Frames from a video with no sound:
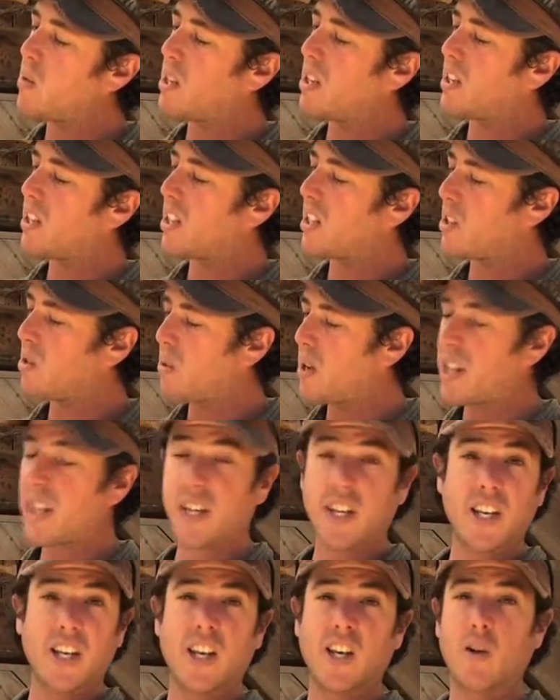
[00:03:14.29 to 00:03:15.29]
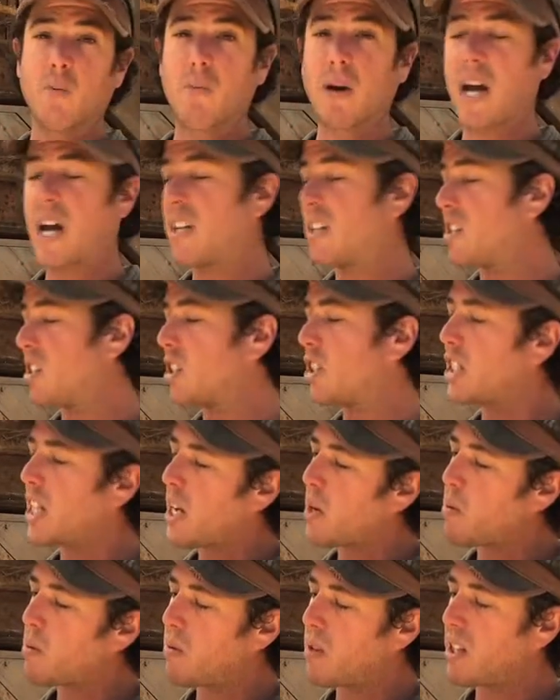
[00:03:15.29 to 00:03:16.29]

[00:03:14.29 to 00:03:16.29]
We look at the way that the heel pads are shaped.